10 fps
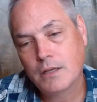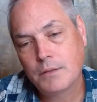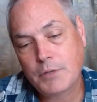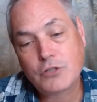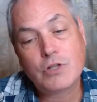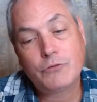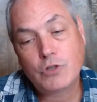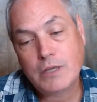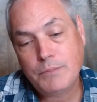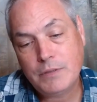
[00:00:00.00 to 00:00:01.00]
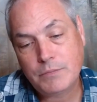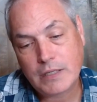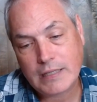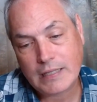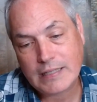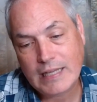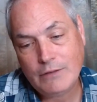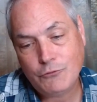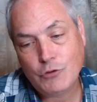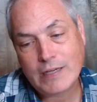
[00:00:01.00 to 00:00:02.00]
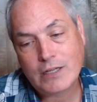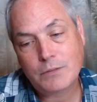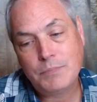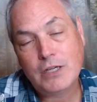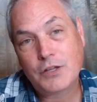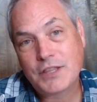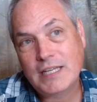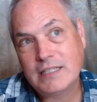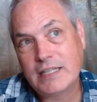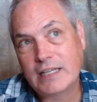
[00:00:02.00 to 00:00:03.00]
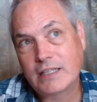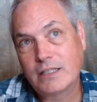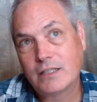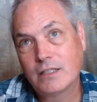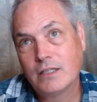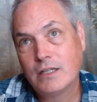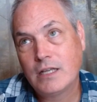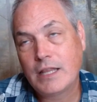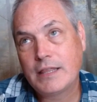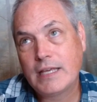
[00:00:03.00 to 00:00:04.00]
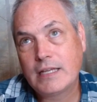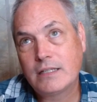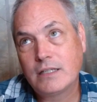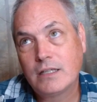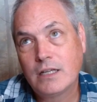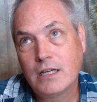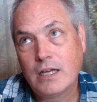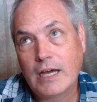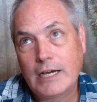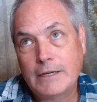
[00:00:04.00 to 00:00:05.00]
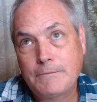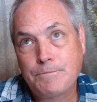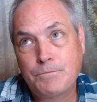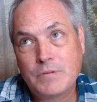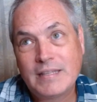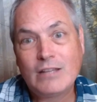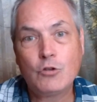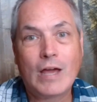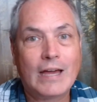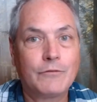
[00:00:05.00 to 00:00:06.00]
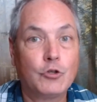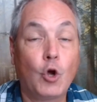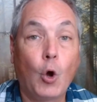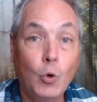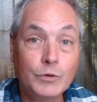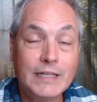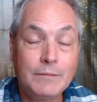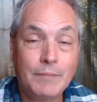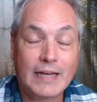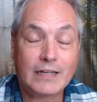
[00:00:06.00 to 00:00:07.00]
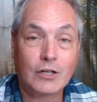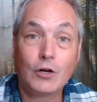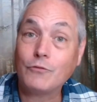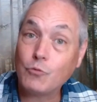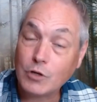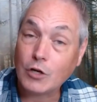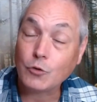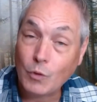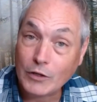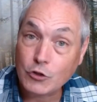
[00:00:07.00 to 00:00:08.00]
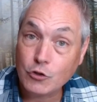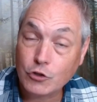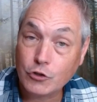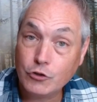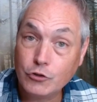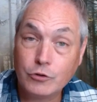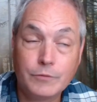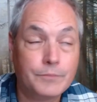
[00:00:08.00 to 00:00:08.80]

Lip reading: Because you have to keep in mind that if you cannot be authentic, then then you're holding back on what you could do,